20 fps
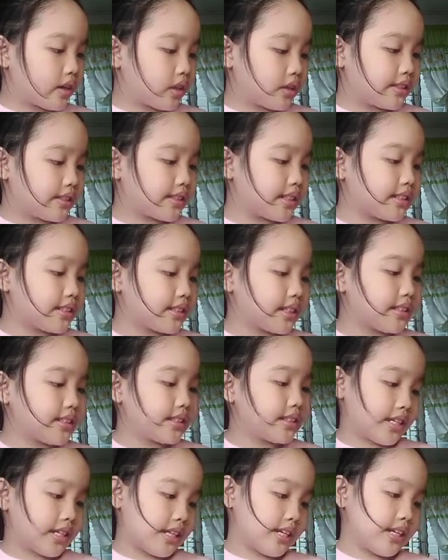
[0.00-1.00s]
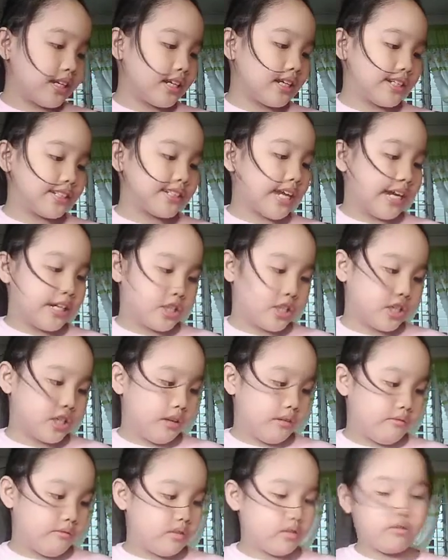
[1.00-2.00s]
consistency is
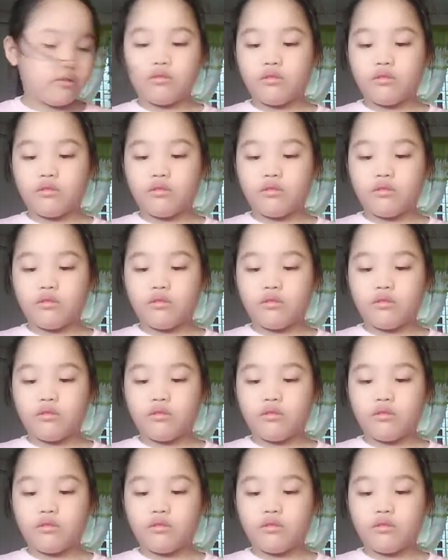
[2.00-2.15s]
achieved.